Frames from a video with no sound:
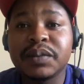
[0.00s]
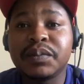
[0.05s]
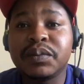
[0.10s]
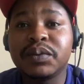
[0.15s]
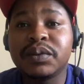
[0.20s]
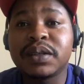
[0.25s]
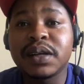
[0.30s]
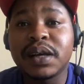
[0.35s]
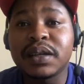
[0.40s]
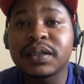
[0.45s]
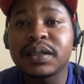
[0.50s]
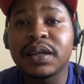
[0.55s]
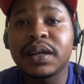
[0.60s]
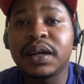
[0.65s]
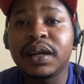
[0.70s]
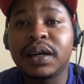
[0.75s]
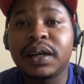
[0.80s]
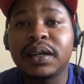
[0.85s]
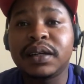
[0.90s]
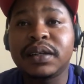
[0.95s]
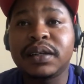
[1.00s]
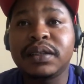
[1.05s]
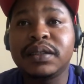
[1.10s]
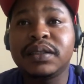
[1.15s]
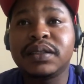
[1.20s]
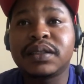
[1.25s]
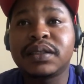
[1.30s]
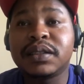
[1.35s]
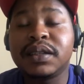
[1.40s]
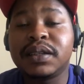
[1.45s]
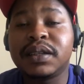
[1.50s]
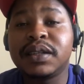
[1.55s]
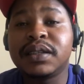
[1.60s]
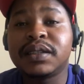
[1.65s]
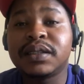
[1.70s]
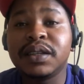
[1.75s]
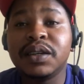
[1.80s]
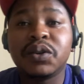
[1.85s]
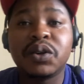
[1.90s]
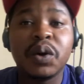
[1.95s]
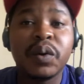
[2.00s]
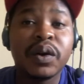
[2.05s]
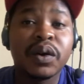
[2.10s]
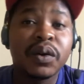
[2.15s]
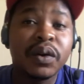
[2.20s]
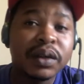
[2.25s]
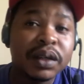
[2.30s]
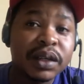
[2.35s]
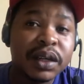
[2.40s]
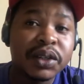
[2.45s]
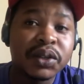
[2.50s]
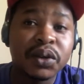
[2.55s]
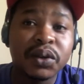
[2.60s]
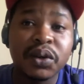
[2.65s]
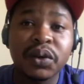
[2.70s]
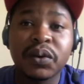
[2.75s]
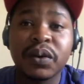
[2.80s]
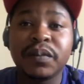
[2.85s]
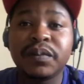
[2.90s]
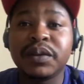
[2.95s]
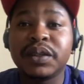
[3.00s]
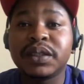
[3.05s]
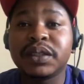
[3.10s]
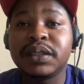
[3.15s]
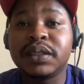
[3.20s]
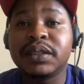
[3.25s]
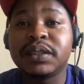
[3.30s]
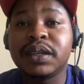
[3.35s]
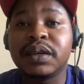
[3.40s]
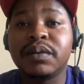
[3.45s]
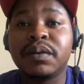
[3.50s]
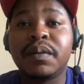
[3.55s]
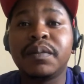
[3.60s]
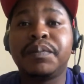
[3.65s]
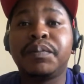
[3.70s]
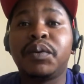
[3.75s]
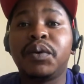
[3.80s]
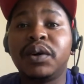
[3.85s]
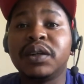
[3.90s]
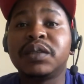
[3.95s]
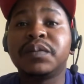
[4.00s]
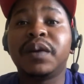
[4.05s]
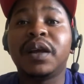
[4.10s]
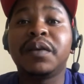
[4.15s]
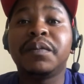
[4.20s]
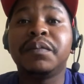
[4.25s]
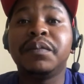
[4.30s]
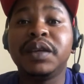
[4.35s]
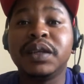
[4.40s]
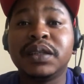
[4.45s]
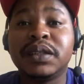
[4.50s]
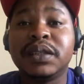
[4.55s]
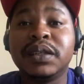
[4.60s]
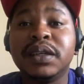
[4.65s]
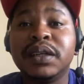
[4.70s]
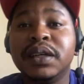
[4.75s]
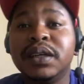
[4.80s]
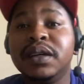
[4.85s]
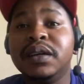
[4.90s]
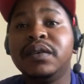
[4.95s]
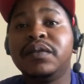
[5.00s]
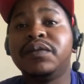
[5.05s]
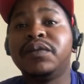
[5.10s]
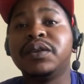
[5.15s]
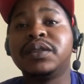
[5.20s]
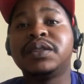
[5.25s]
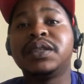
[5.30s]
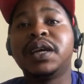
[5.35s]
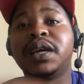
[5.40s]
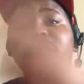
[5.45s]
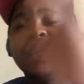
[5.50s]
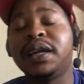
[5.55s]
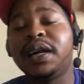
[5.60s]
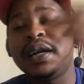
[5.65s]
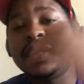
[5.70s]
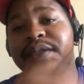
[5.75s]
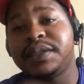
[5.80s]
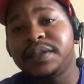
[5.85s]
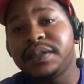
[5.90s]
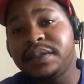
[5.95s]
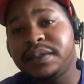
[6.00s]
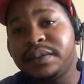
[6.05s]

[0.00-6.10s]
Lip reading: Busasa is still going on in the Zondo Commission. They were bought by meat for tenders.